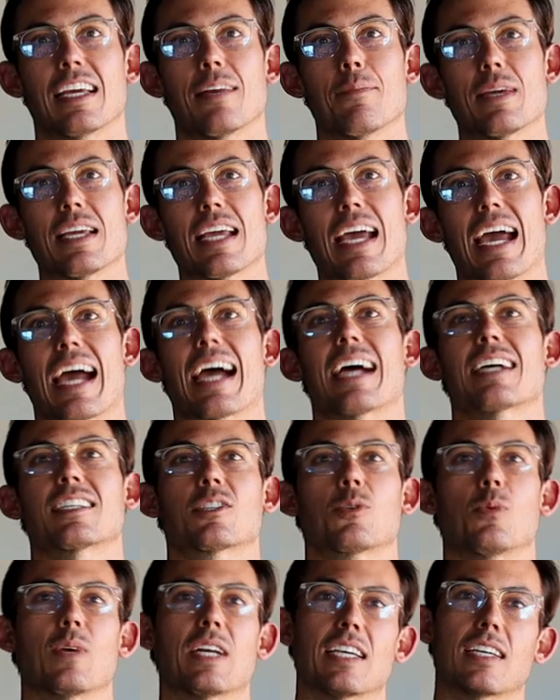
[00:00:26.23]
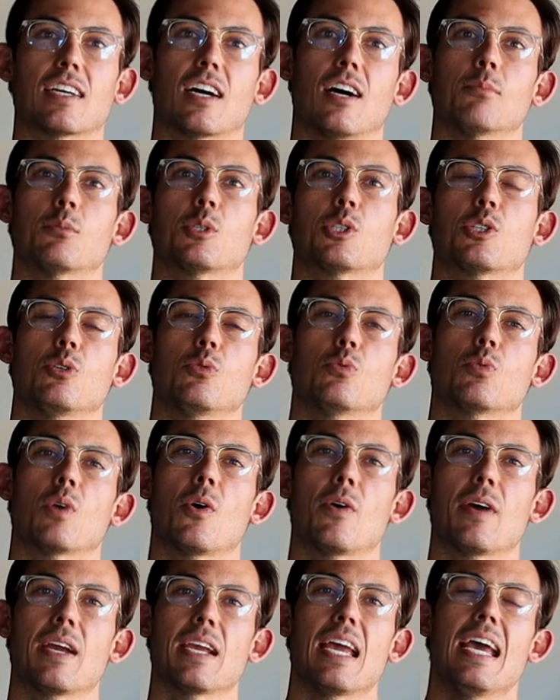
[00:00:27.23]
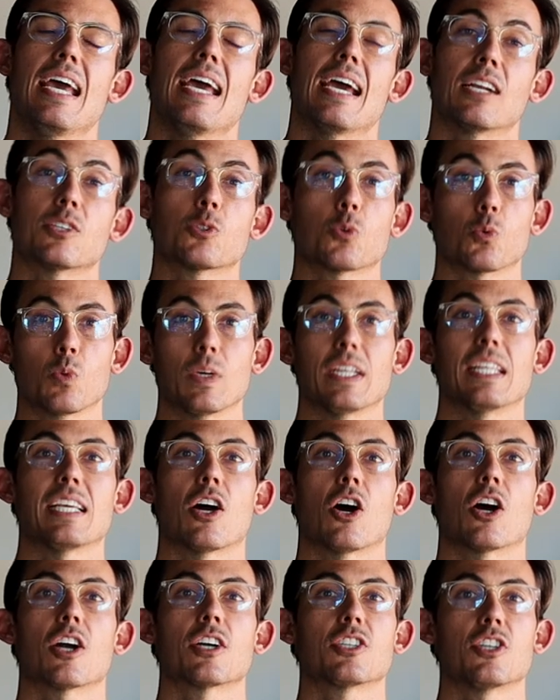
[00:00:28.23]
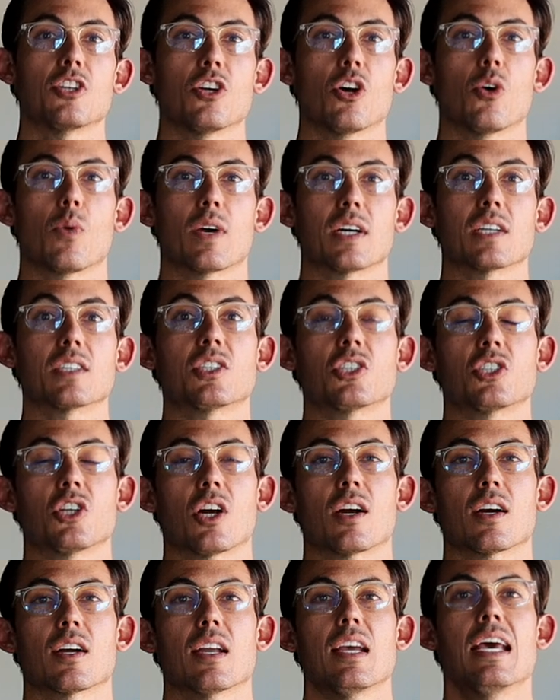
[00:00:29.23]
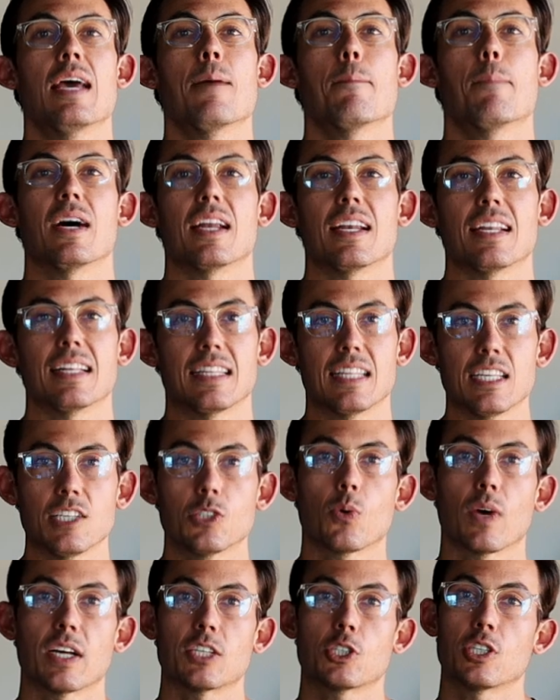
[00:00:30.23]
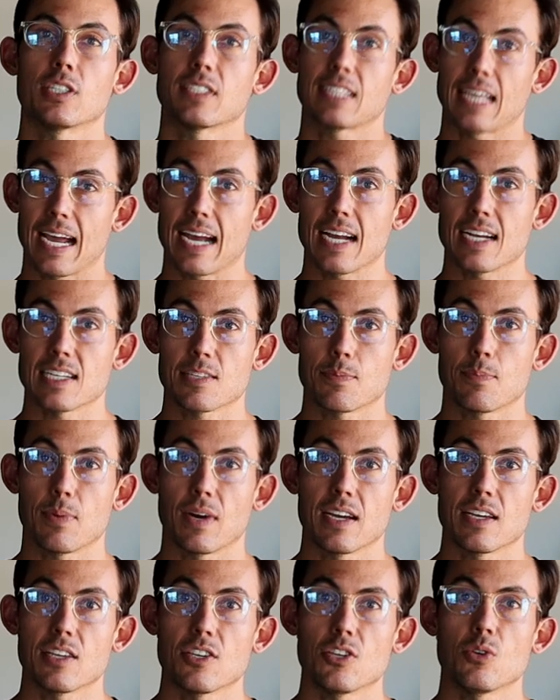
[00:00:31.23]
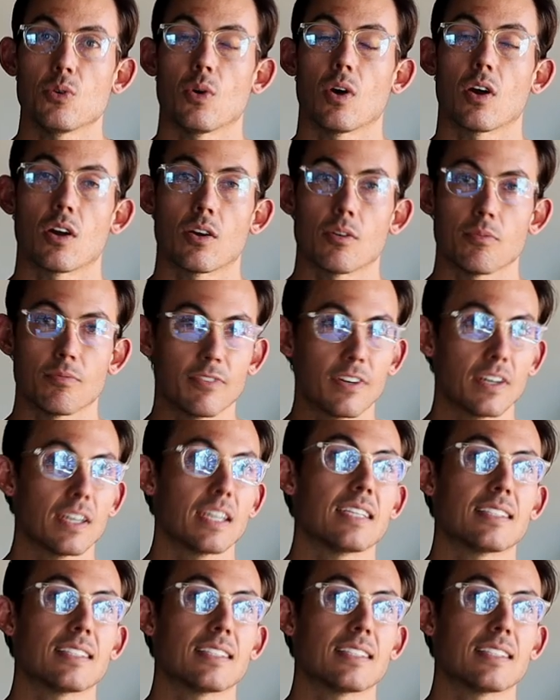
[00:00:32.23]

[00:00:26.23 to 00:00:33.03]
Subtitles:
can be asked when it comes to rowing, and it's really hard to know where to start. But these questions asked by you are very